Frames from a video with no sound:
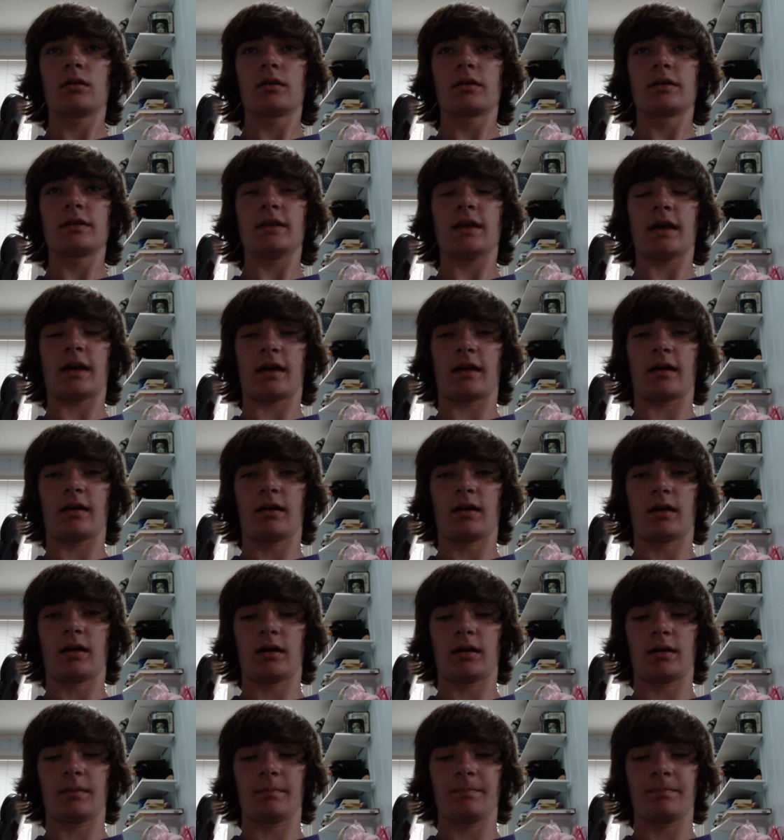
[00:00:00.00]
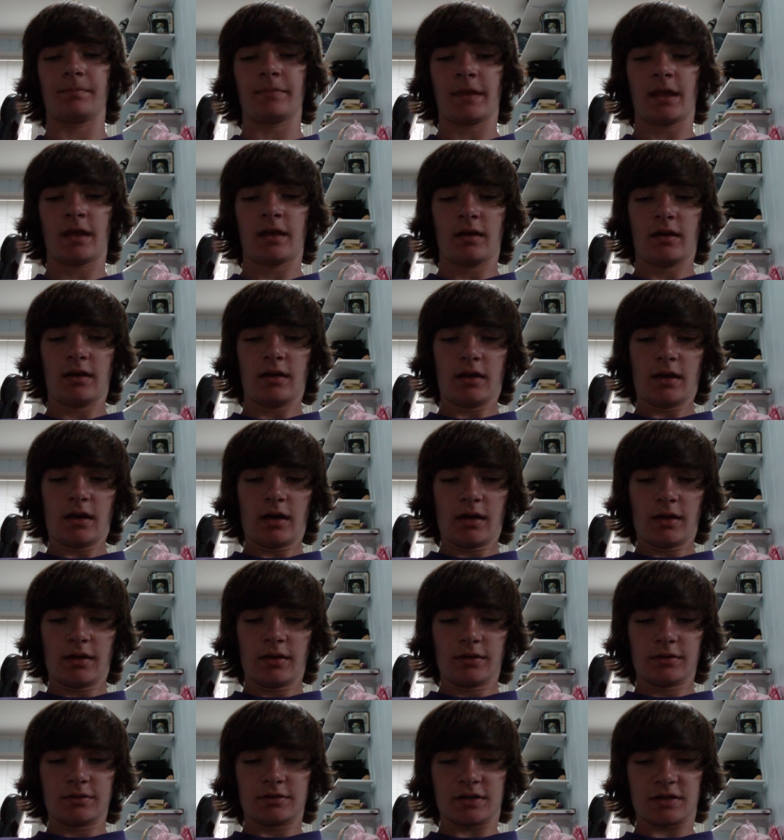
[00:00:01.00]
yeah,
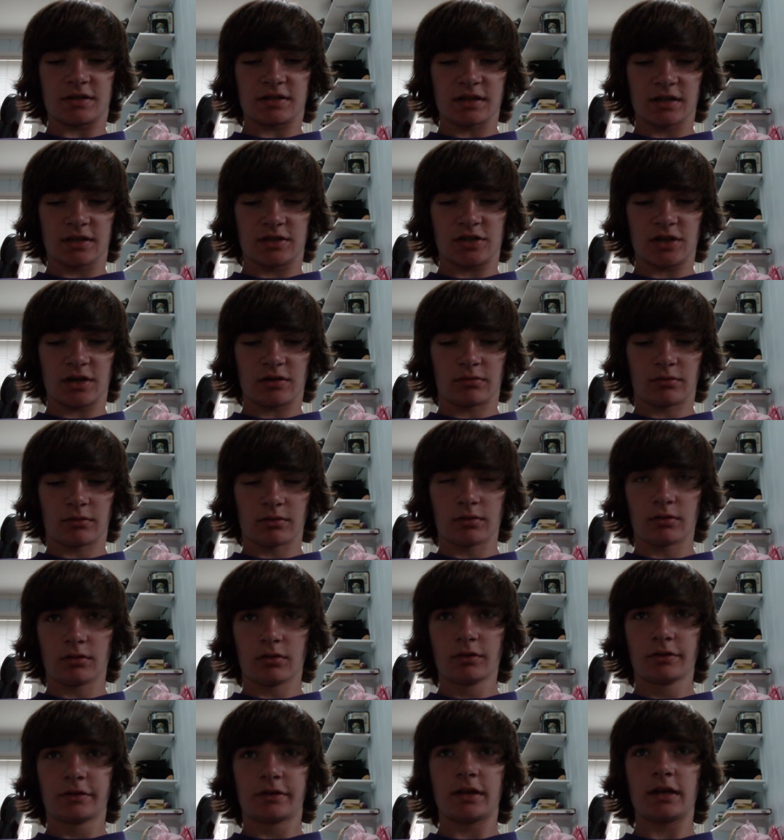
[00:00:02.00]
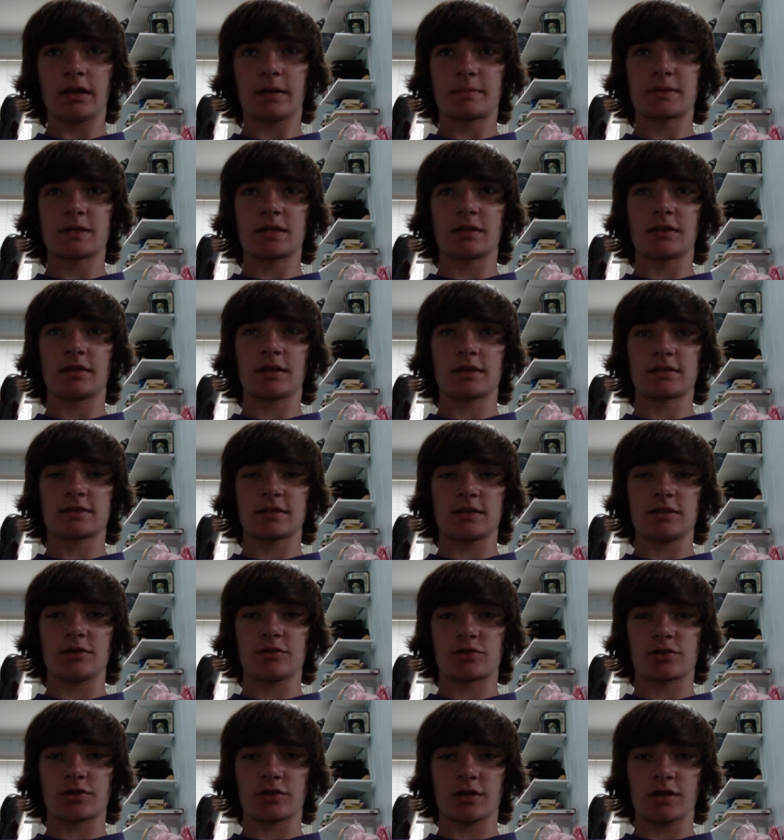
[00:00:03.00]
just like general tips and things that
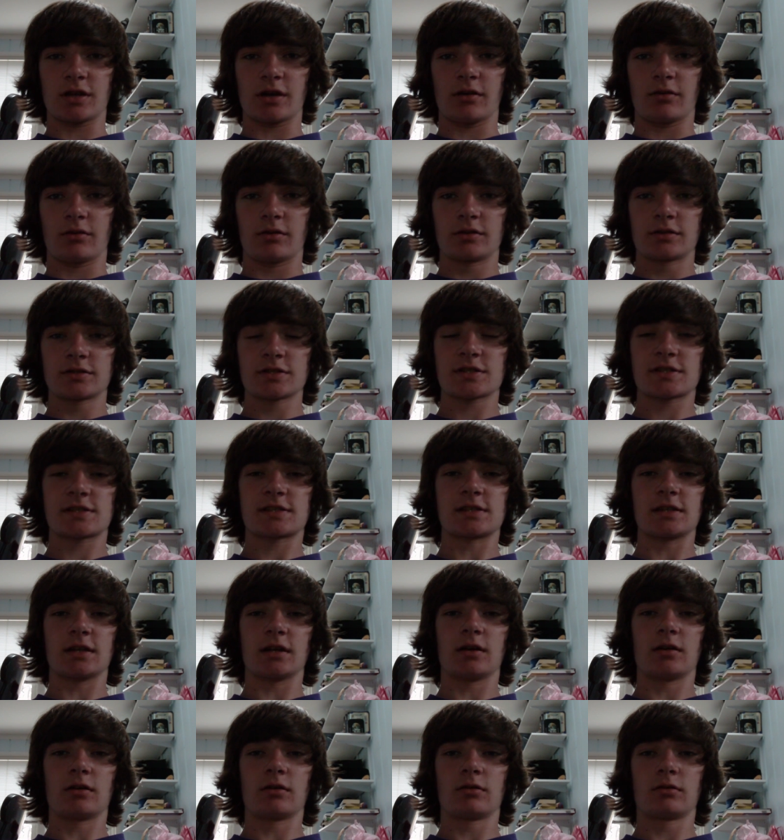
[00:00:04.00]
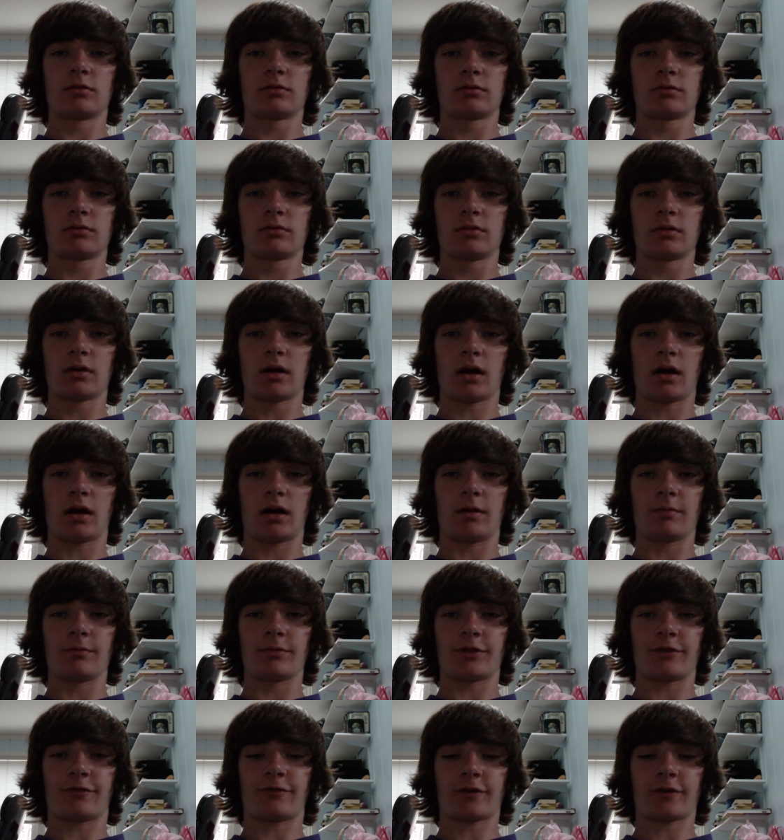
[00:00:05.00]
you should know. So, the